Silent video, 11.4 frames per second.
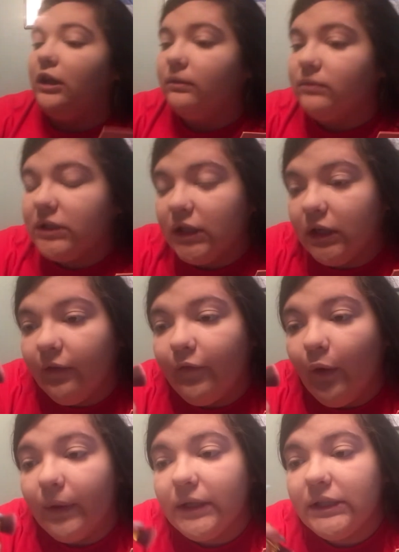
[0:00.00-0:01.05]
I'm just gonna
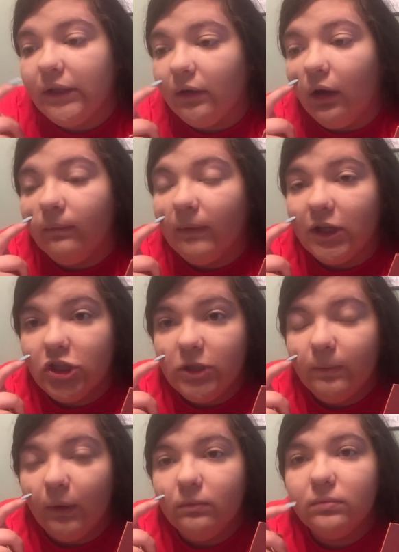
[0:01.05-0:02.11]
focus it on my
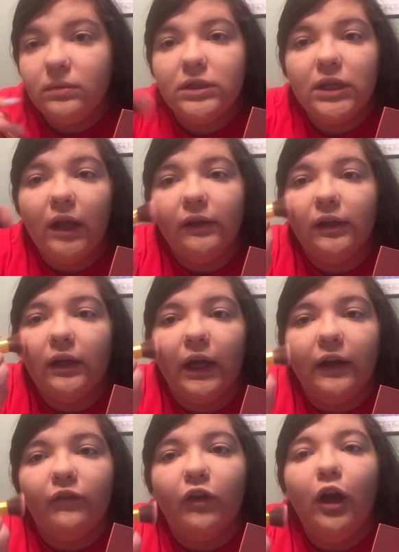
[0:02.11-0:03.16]
cheekbones and then
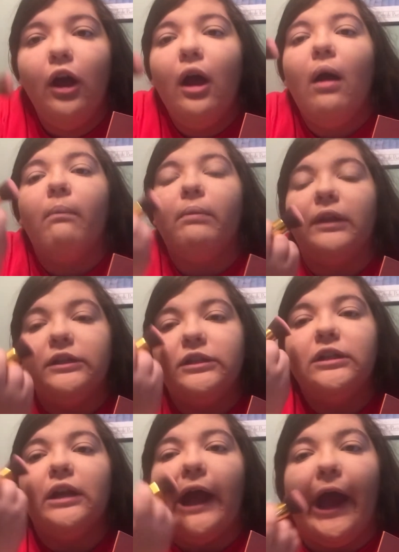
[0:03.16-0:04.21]
kind of blend
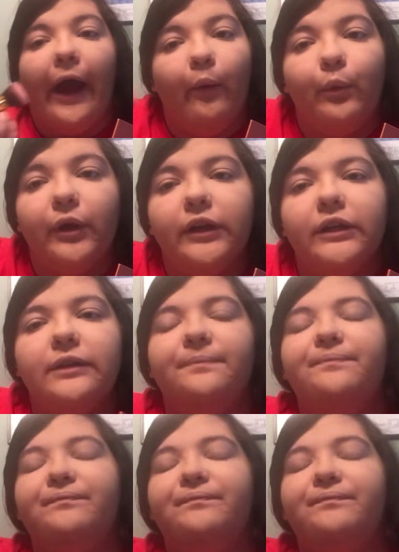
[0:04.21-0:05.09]
it outward